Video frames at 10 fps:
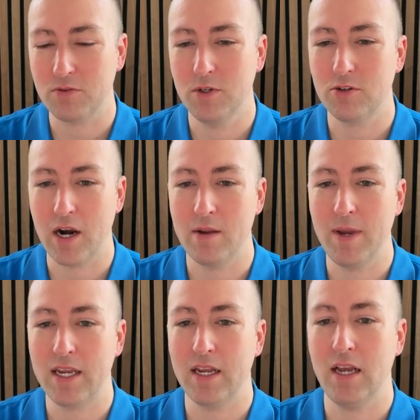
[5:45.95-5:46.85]
We try to
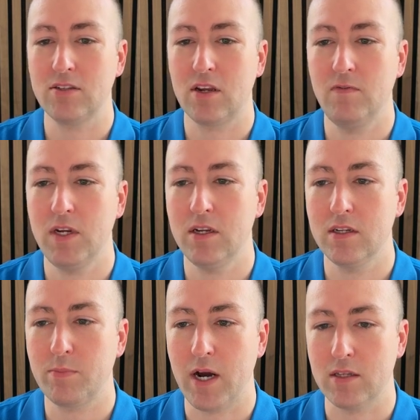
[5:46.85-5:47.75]
make it as convenient
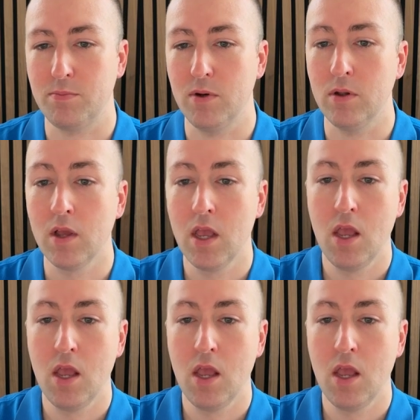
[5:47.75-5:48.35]
as possible.